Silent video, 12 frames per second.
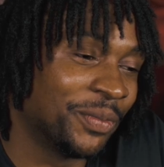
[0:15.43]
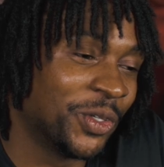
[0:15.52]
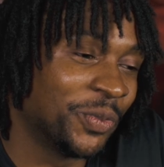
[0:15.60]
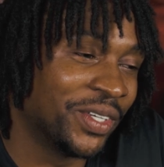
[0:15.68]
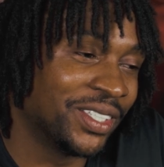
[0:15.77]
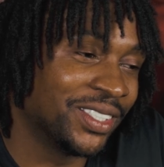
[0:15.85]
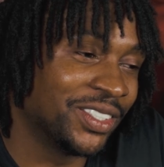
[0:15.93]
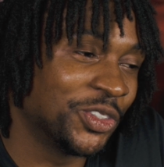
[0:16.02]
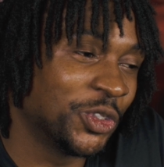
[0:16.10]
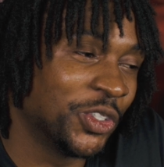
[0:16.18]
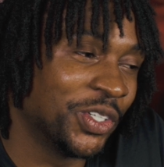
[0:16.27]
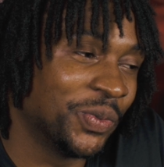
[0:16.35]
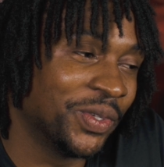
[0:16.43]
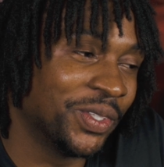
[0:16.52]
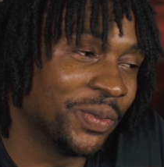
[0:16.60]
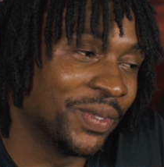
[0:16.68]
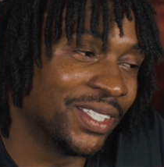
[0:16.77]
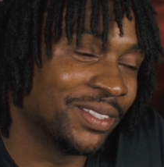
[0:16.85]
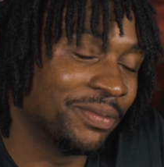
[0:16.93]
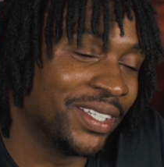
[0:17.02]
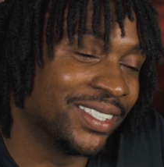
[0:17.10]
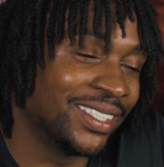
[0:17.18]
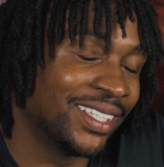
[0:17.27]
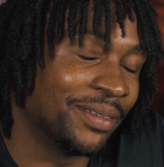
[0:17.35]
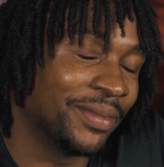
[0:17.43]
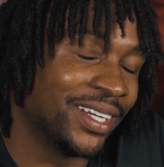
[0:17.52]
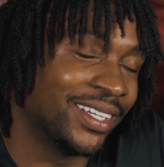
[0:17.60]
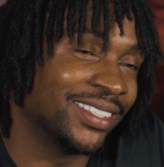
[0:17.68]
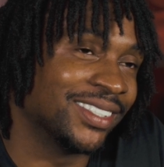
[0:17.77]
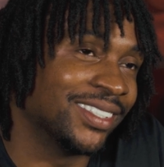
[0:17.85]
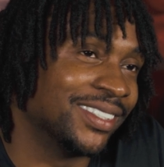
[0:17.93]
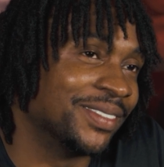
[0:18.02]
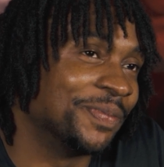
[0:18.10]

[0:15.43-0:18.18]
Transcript: that moment and just enjoying it with them, that's the best thing about it. So.